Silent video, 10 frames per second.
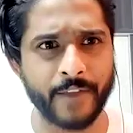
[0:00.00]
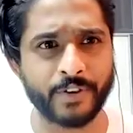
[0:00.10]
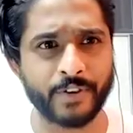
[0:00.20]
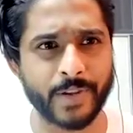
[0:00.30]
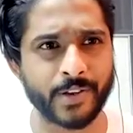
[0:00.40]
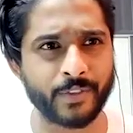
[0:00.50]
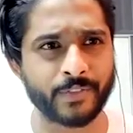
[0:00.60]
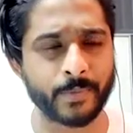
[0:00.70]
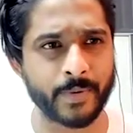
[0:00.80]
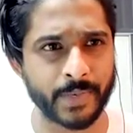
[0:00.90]
minute of the
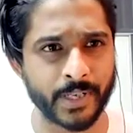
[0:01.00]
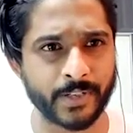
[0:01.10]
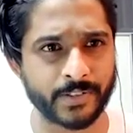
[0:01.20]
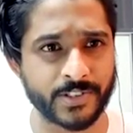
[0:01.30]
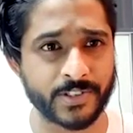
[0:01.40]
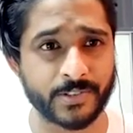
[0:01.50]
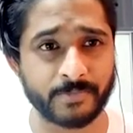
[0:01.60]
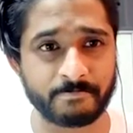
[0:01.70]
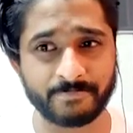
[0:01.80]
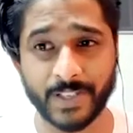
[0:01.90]
Premier League season.
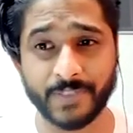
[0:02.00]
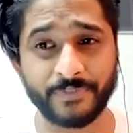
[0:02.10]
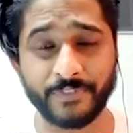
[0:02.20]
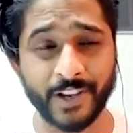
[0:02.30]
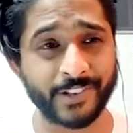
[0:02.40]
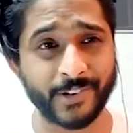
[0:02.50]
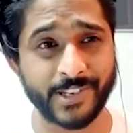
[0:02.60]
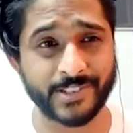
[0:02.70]
That's fucking crazy.